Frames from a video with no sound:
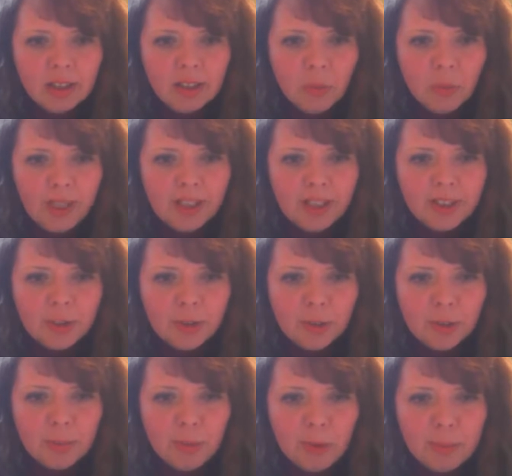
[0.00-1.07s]
We can
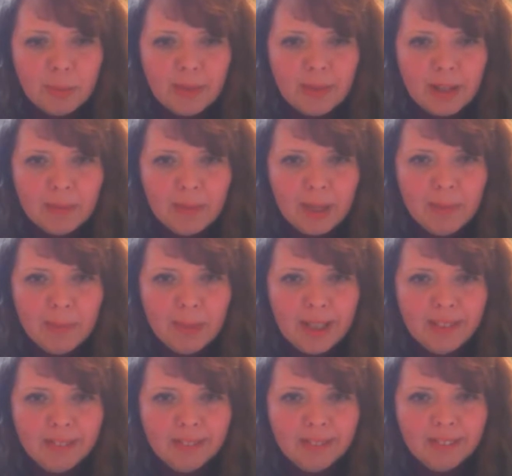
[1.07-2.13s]
talk more about that
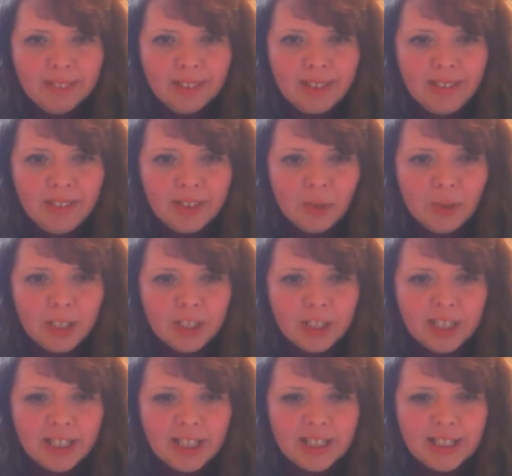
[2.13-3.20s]
maybe in the
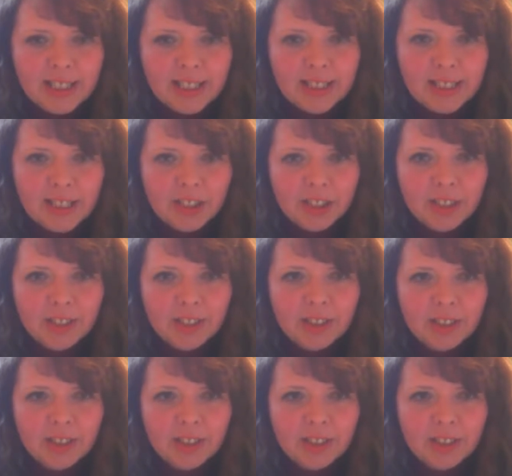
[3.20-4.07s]
question and answer session.